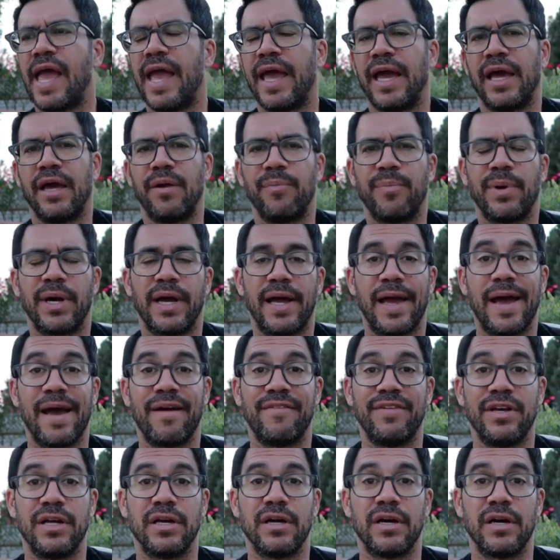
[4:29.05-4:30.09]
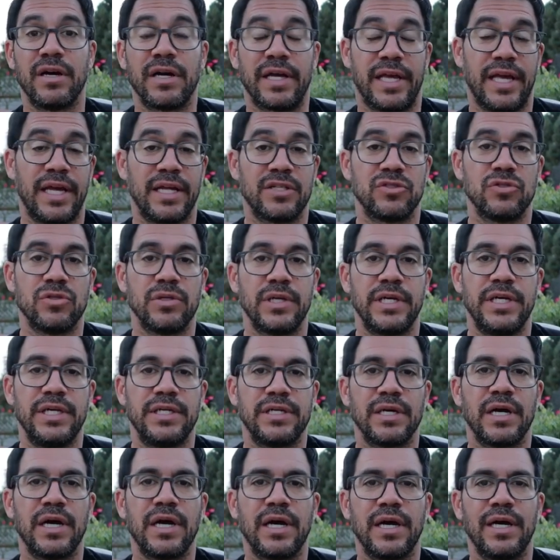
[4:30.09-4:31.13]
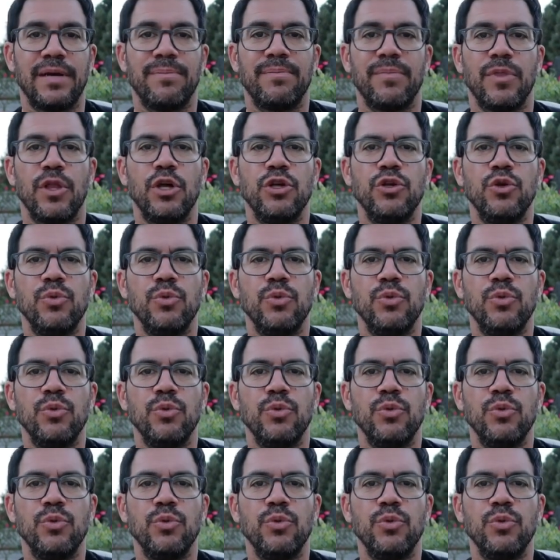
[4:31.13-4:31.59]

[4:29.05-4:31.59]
and by having a cancel anytime,